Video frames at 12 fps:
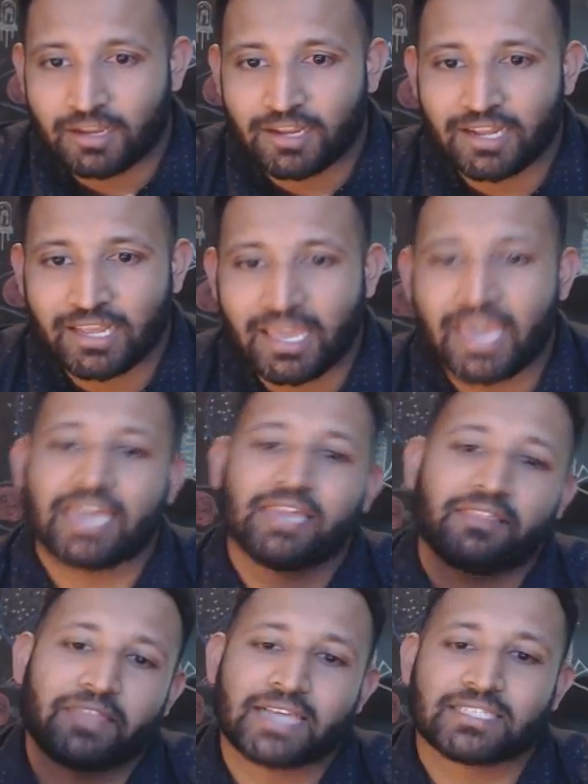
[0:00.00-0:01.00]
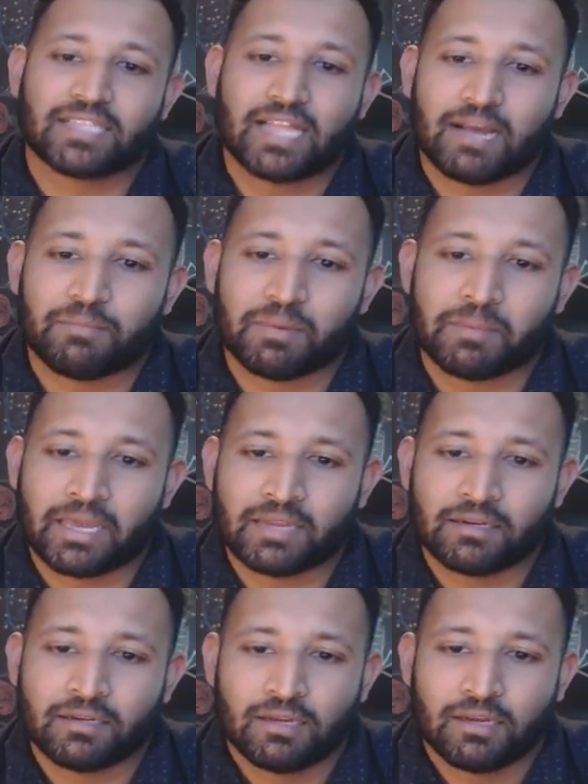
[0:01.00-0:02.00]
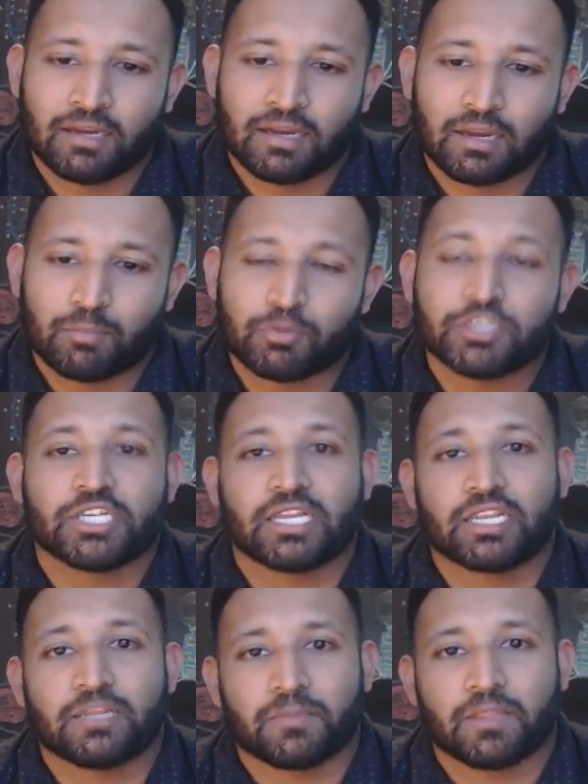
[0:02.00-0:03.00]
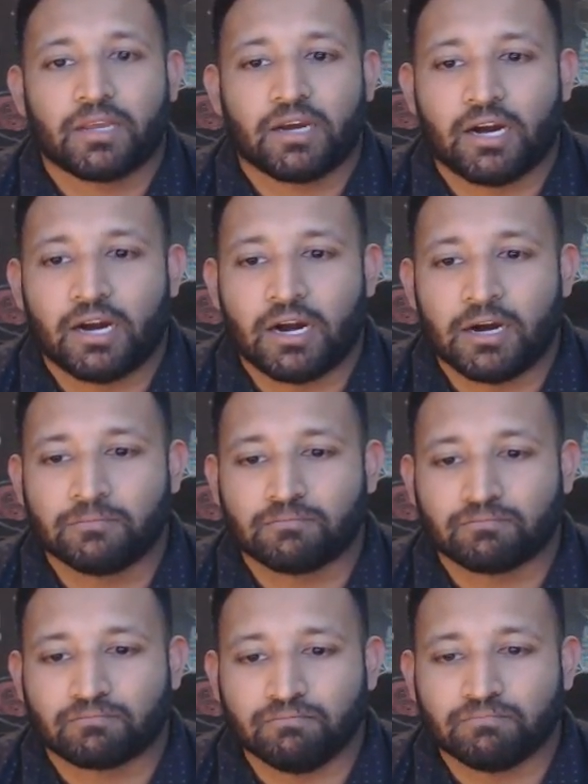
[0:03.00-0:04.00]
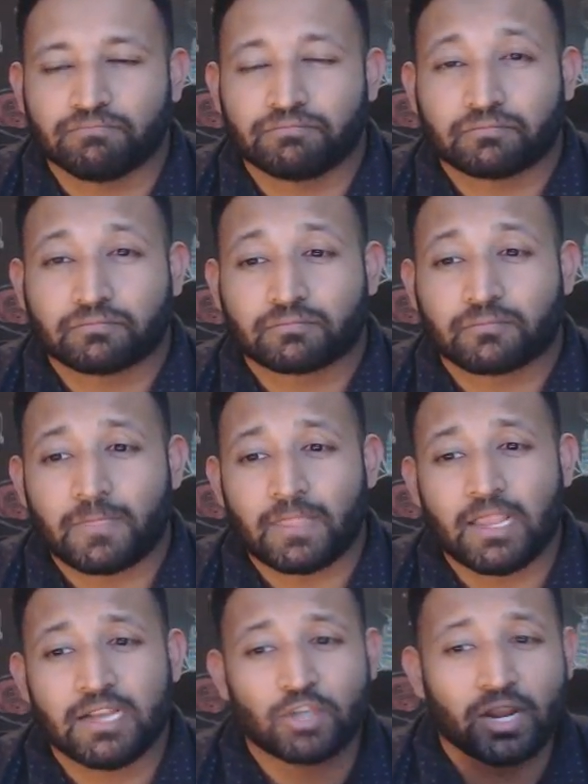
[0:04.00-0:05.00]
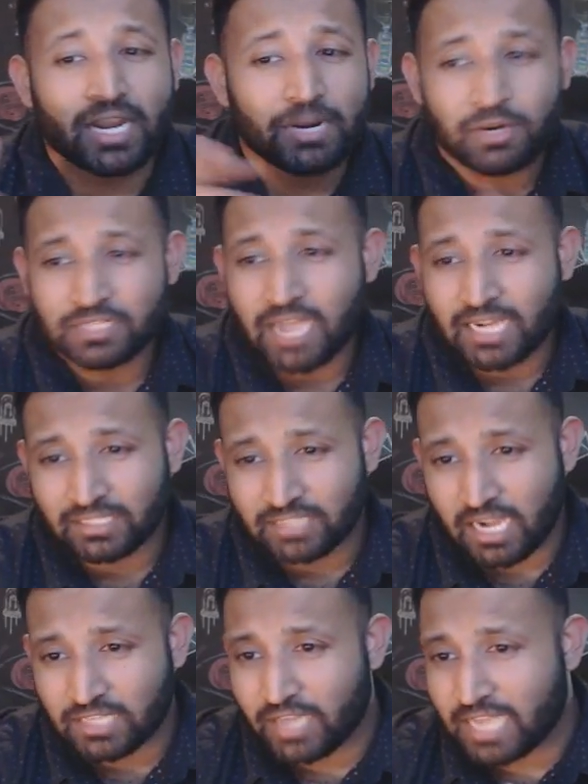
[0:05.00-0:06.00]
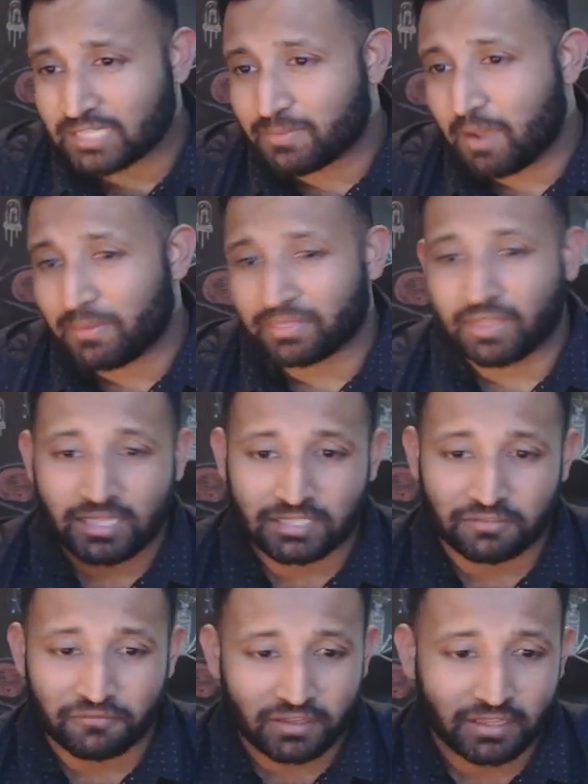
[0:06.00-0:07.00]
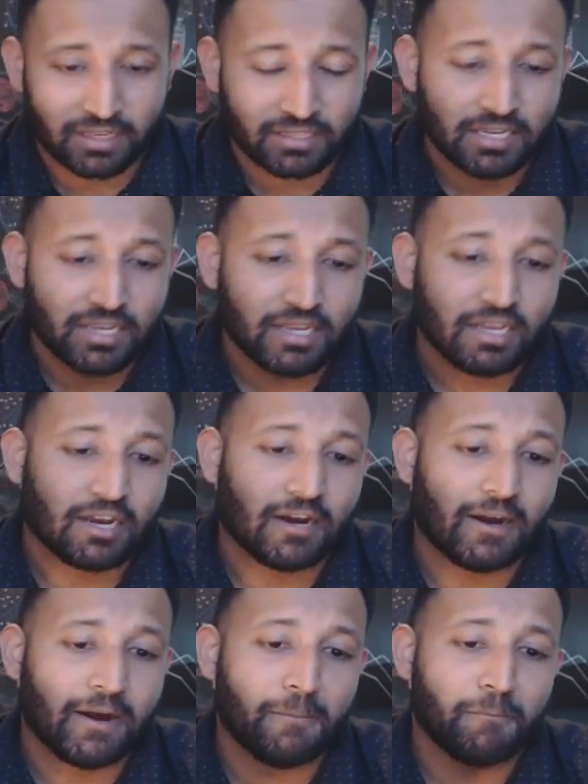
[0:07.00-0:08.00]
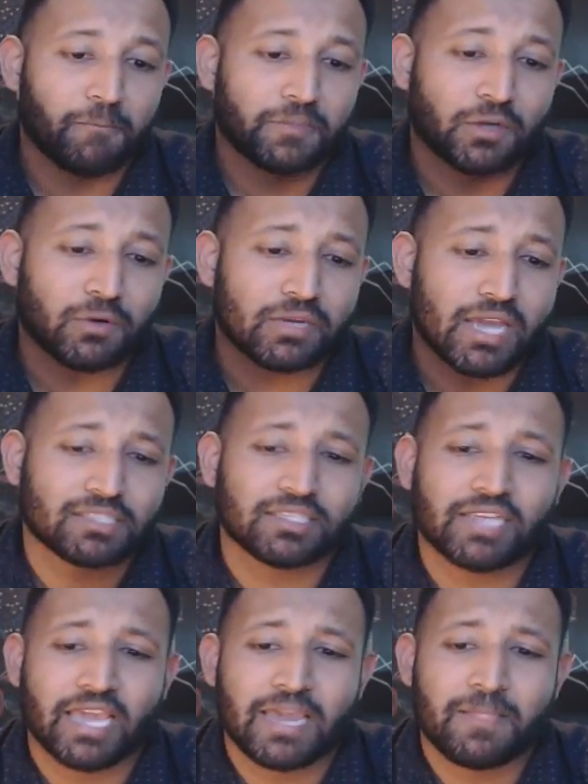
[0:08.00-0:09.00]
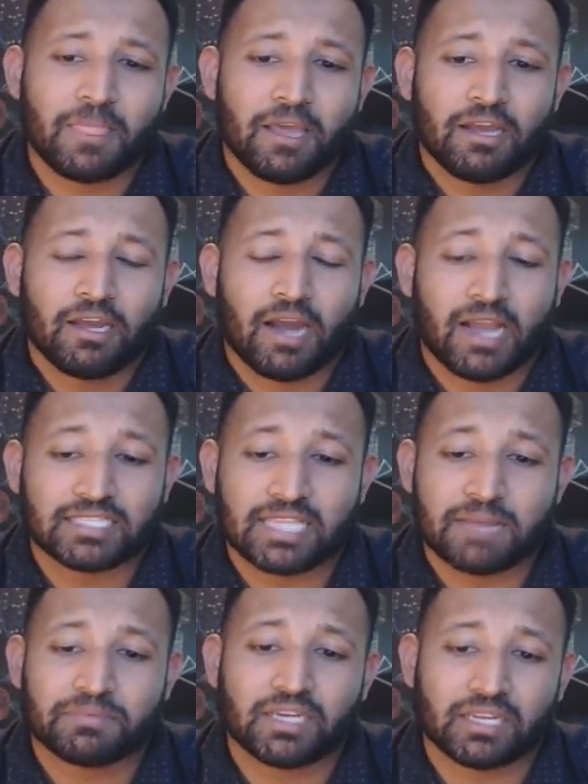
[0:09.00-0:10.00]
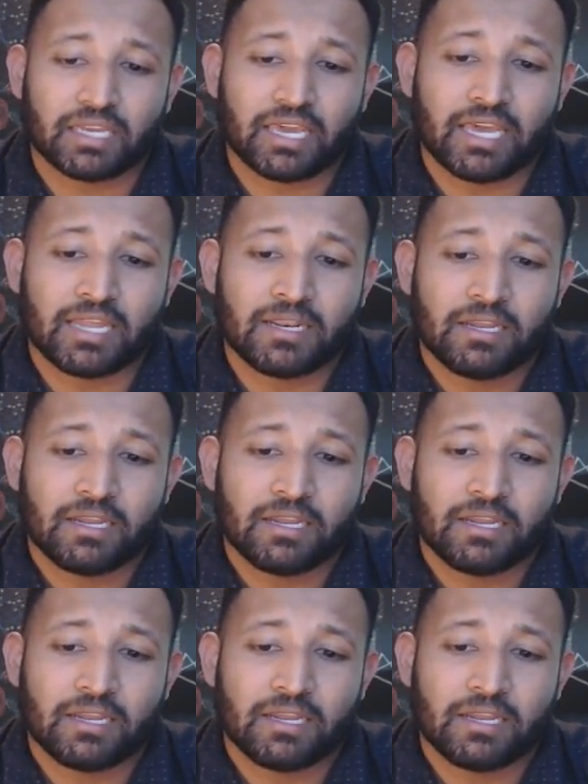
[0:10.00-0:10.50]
Hey, thanks a lot, my man. Appreciate it. So I kind of want to talk to you guys about my thoughts and feelings. So yesterday I slept good again.